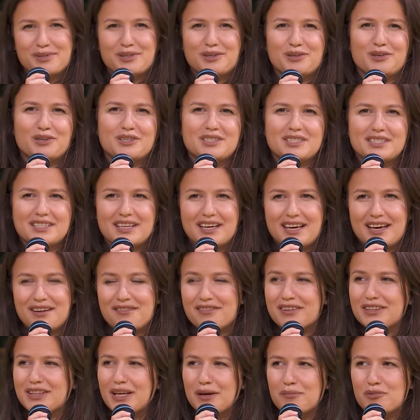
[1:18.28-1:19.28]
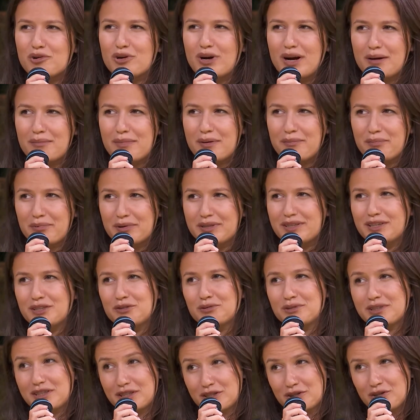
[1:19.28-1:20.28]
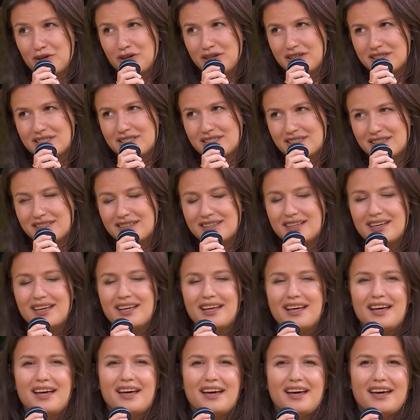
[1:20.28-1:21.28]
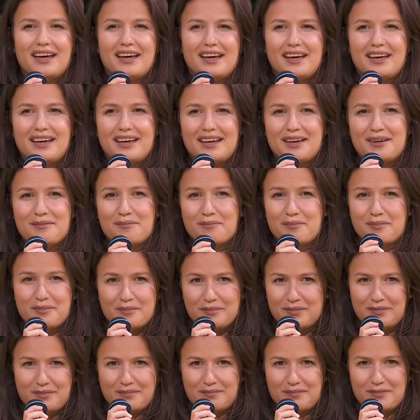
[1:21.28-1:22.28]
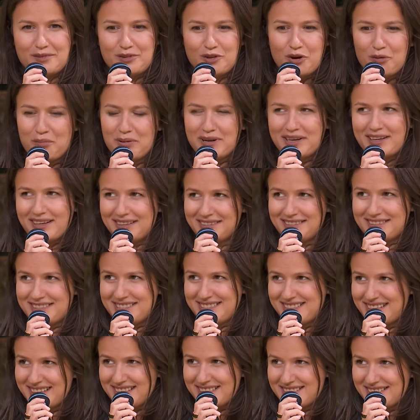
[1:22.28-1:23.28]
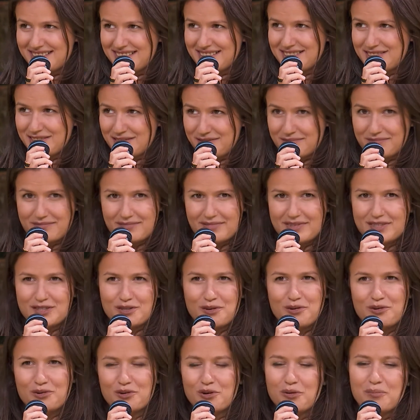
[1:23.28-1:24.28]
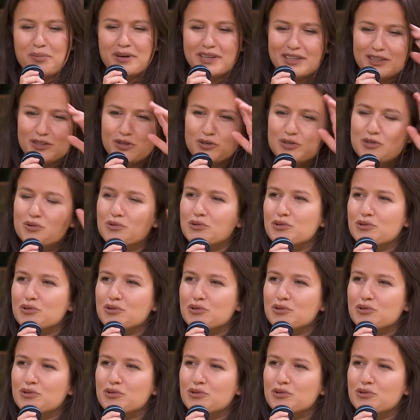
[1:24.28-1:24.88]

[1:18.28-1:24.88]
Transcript: because every time you come up with a new technology, nobody understands it. So nobody knows